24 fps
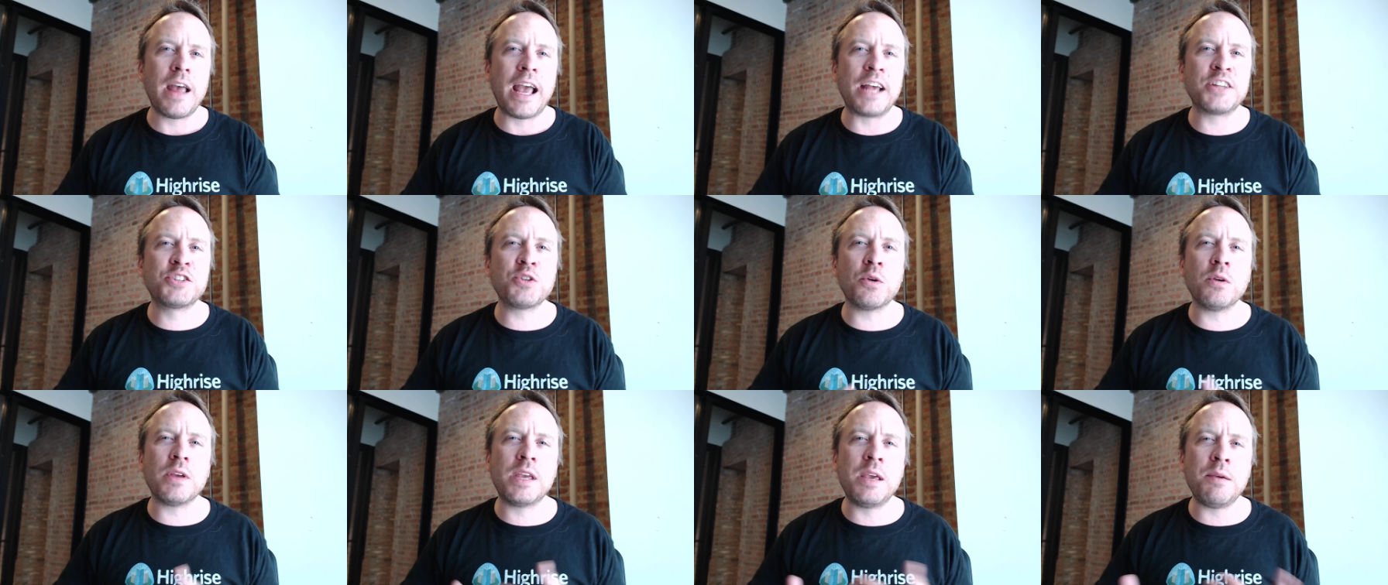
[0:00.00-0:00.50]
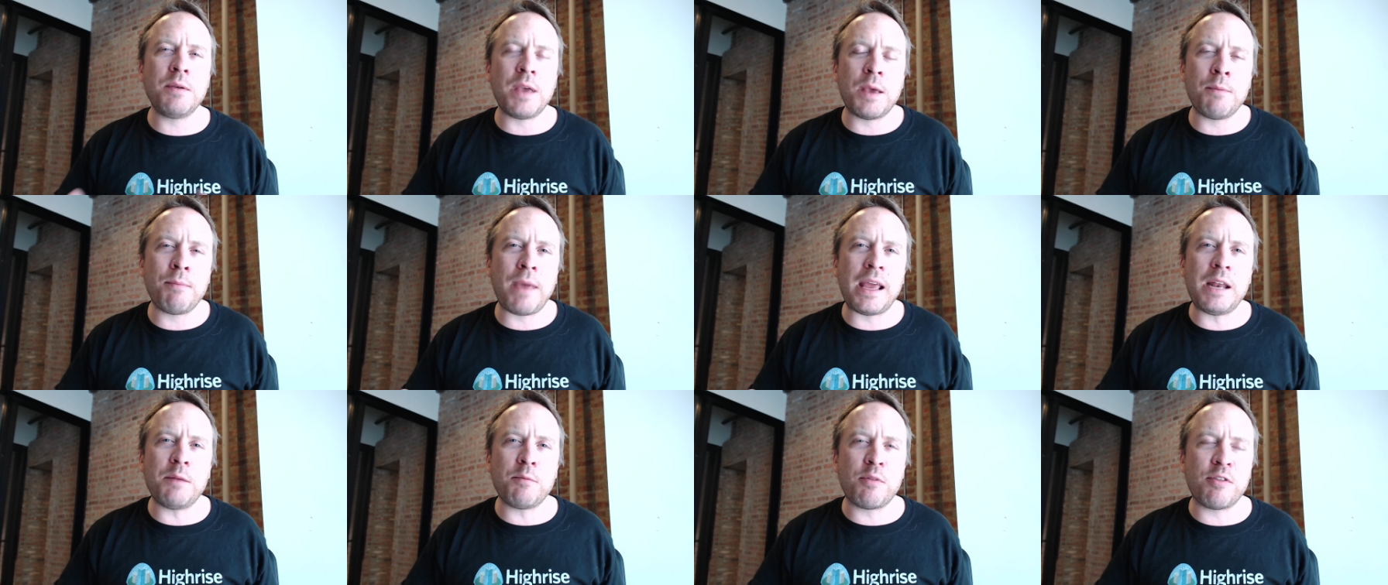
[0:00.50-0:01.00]
And so he, it
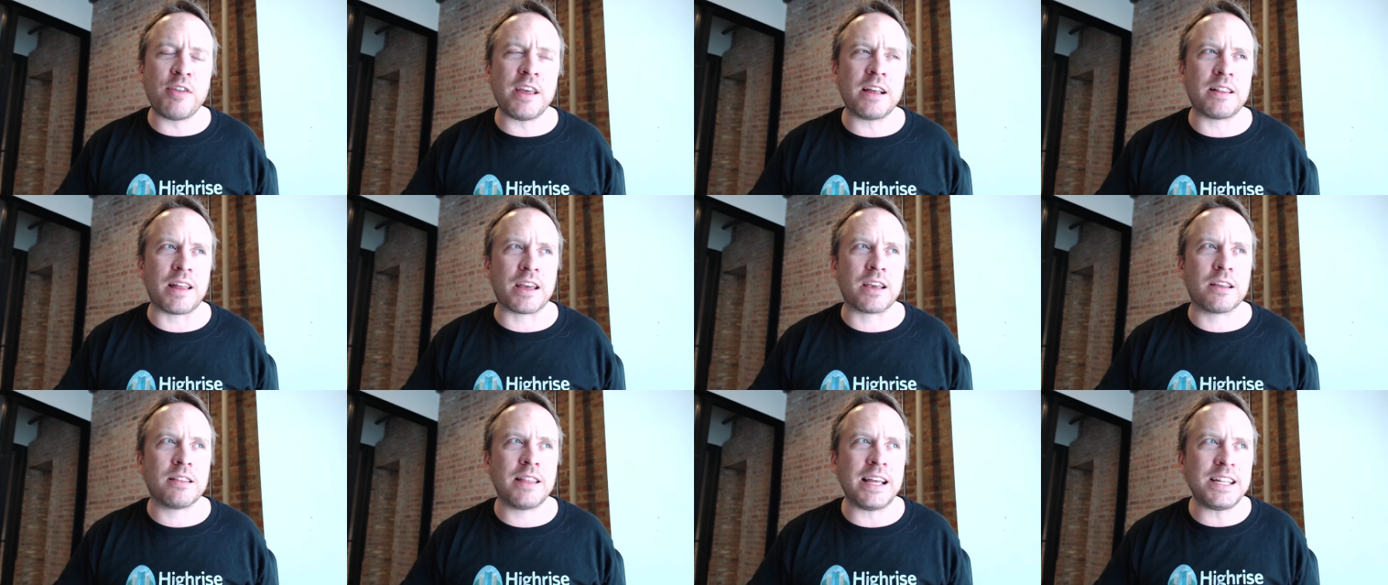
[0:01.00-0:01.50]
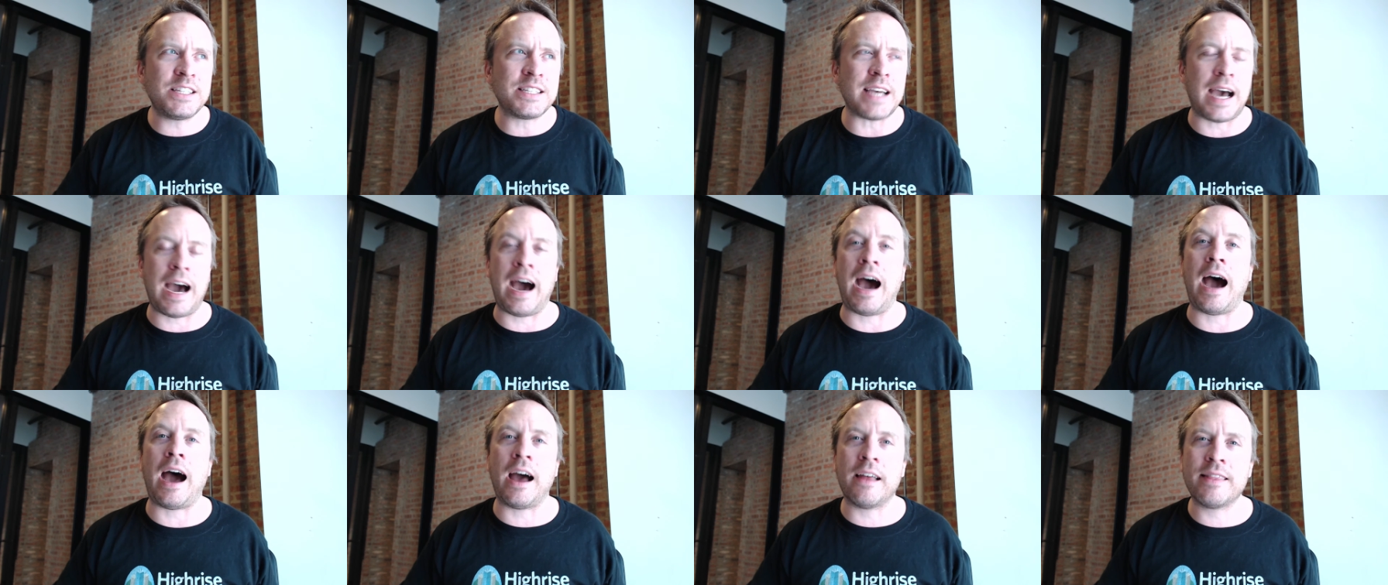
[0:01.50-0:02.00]
made him think, like, that's
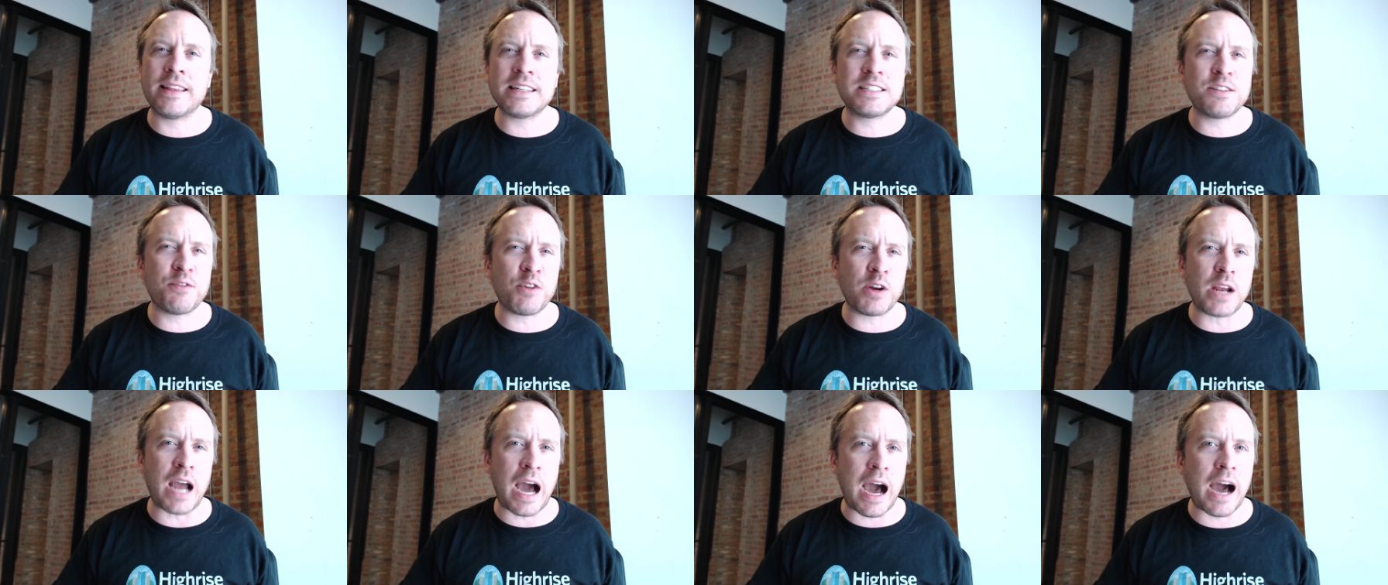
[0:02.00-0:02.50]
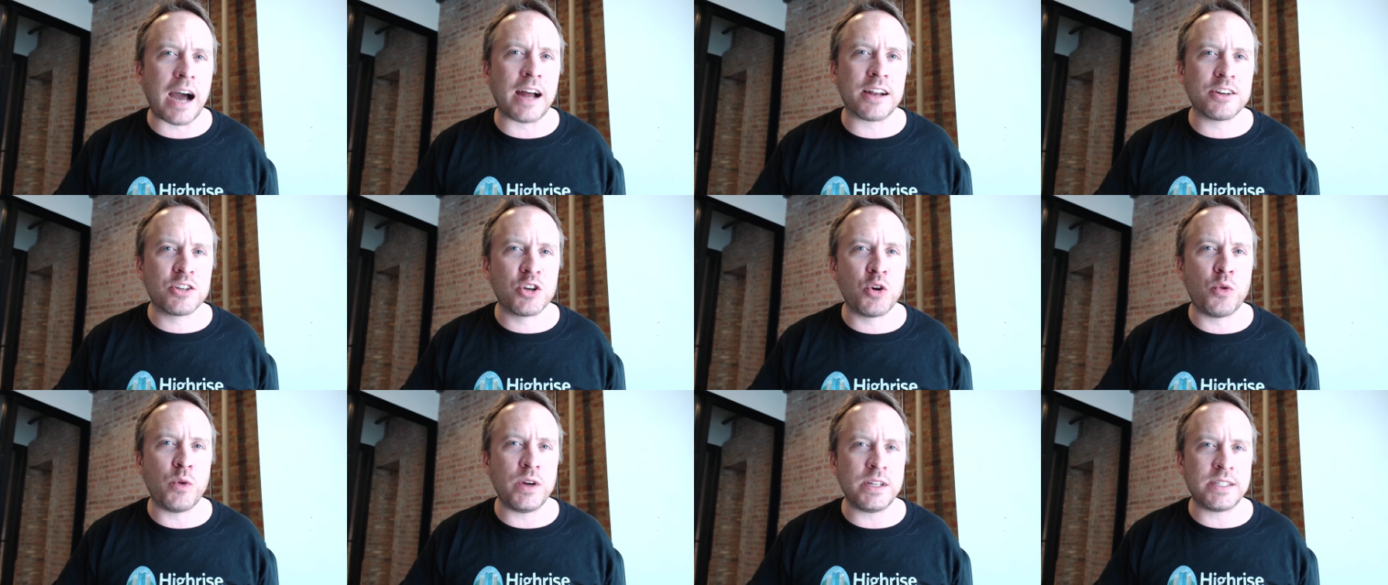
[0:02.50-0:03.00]
odd. That's a very
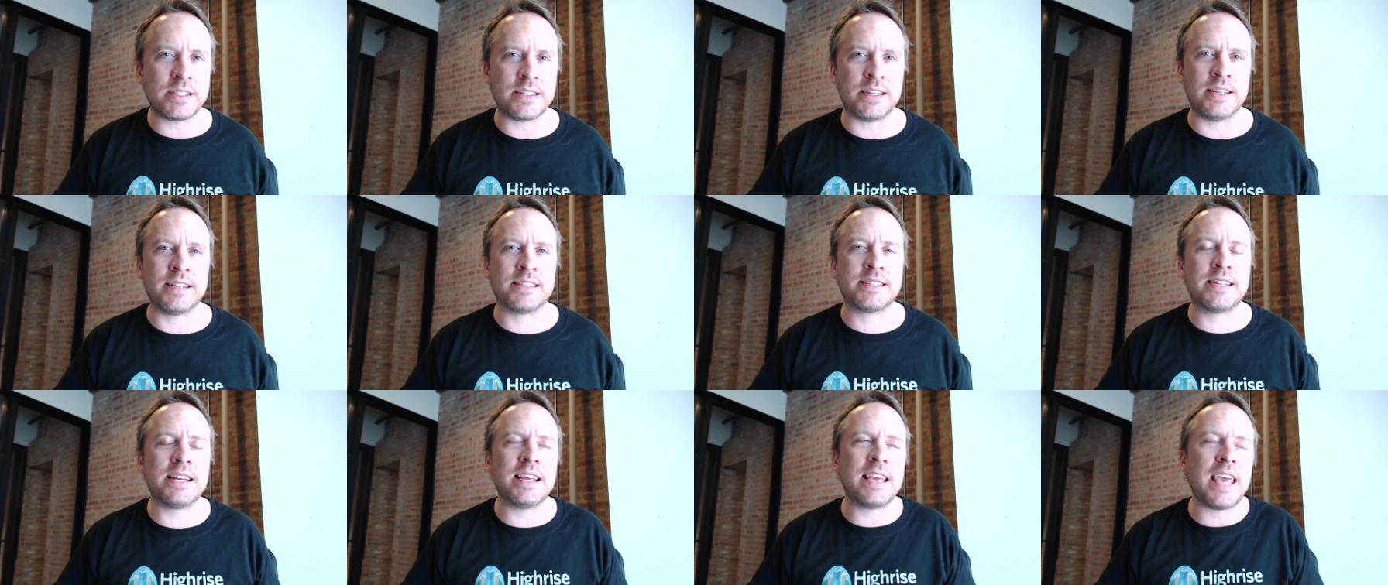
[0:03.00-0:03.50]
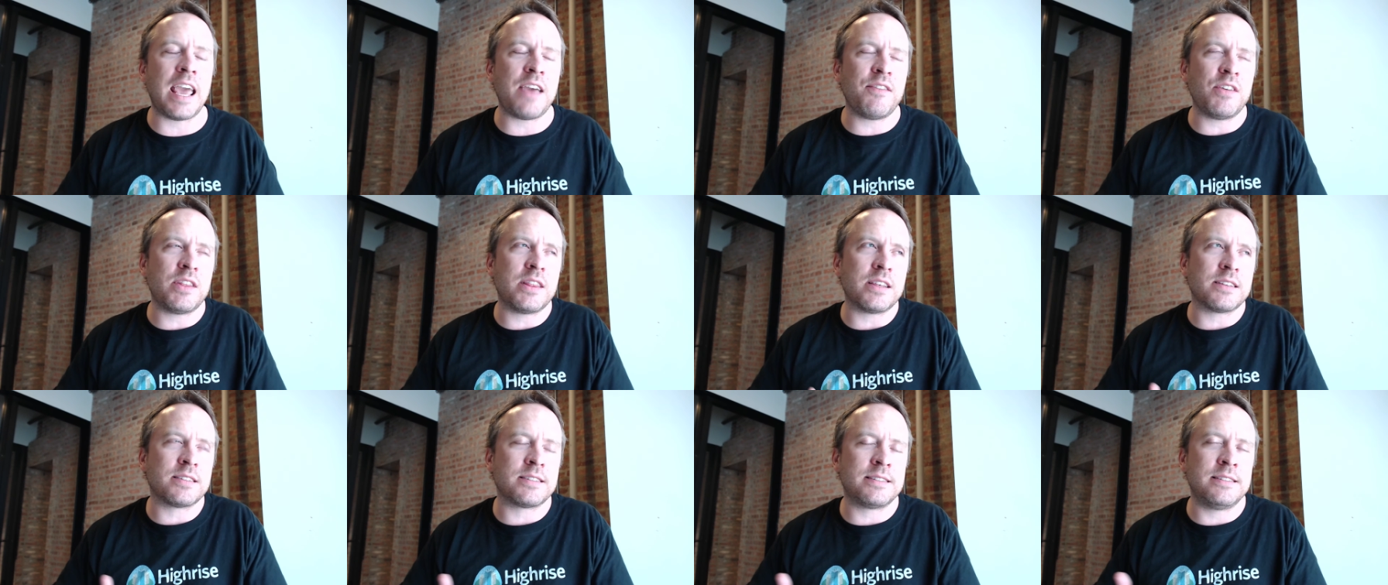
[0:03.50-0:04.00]
odd coincidence. And he gave
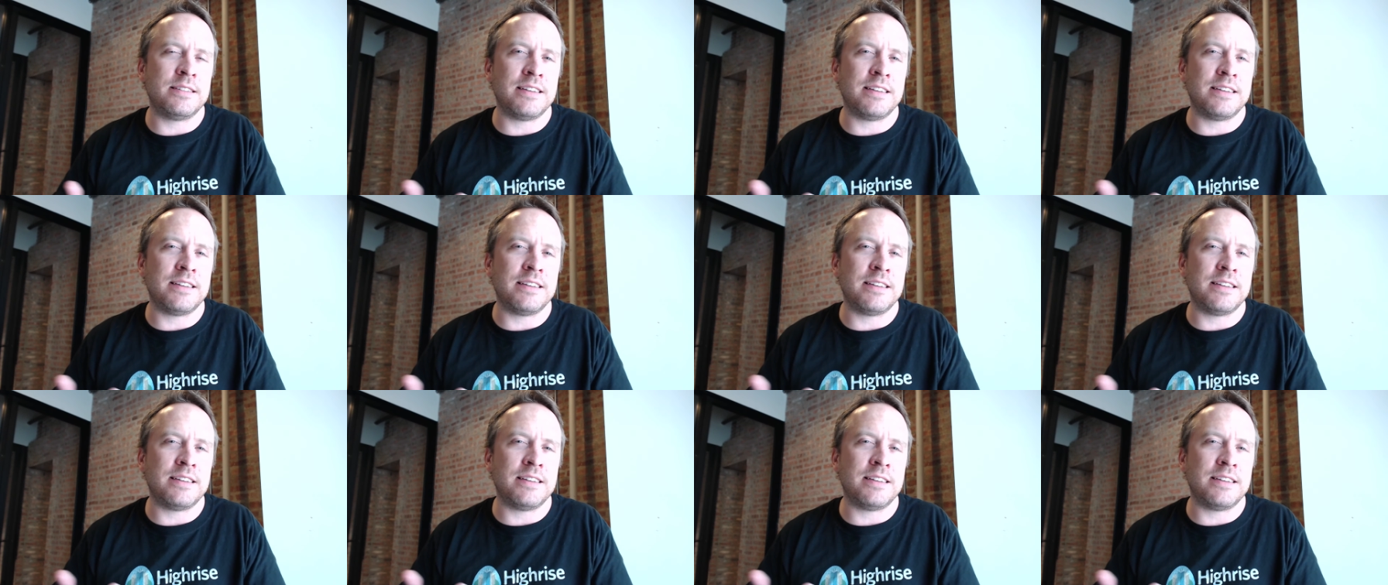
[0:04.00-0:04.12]
it this